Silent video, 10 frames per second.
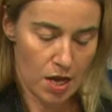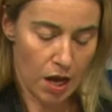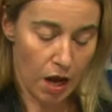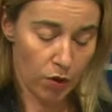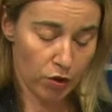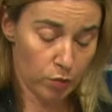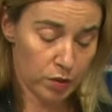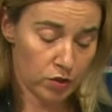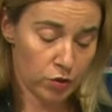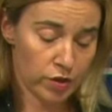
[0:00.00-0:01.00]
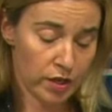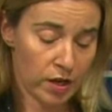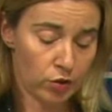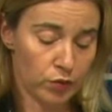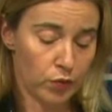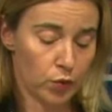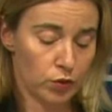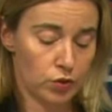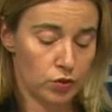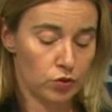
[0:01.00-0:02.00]
Our European Union cannot afford
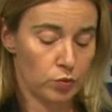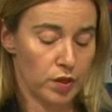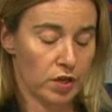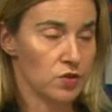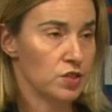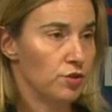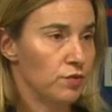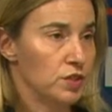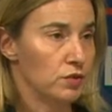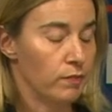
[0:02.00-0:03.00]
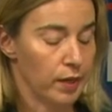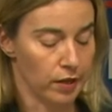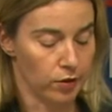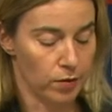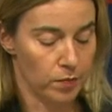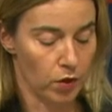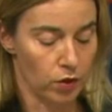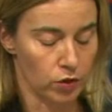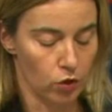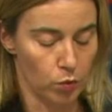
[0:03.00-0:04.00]
to be a conservative player on
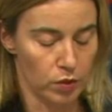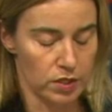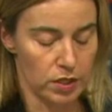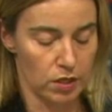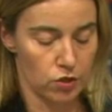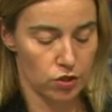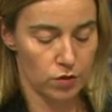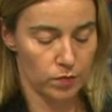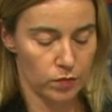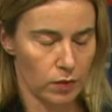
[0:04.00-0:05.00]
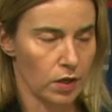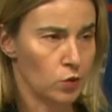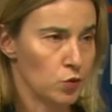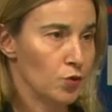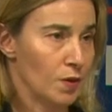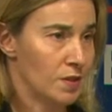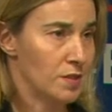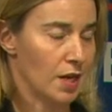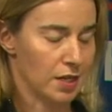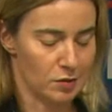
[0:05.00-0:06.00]
the global stage and also
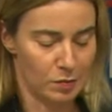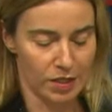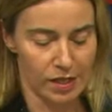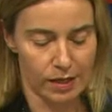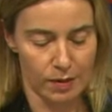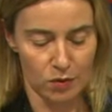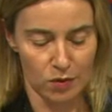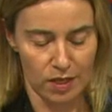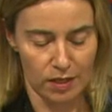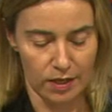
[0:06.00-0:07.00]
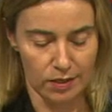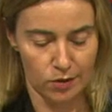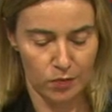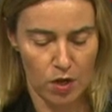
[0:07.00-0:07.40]
inside, but I'll come to that later.